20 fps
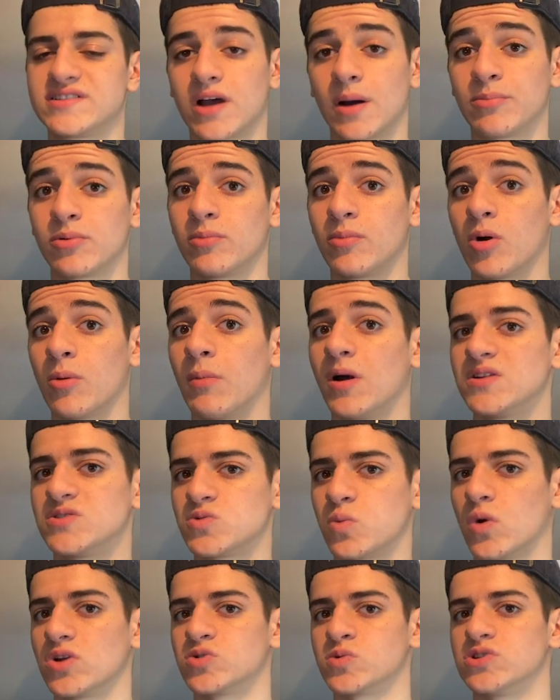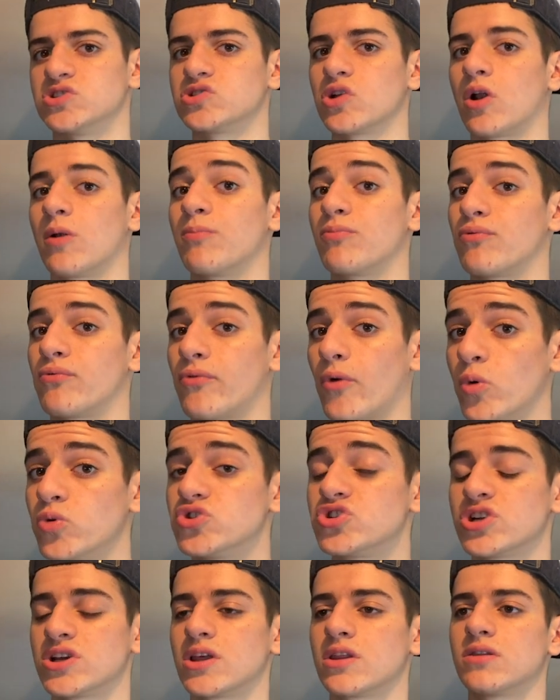a couple more months once we start
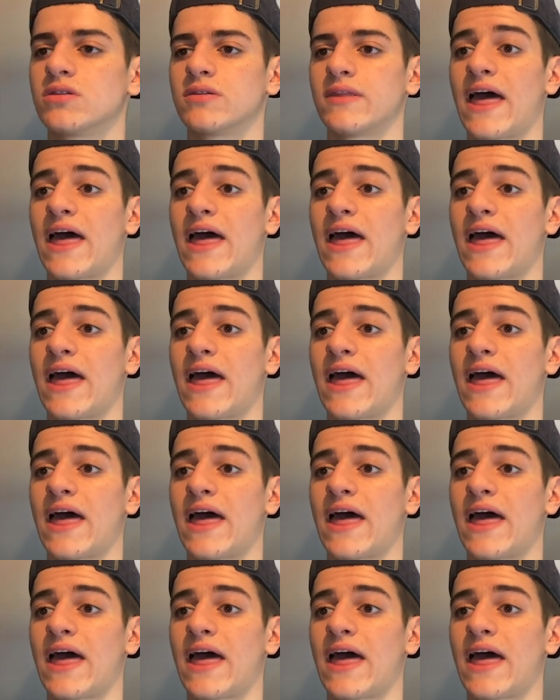approaching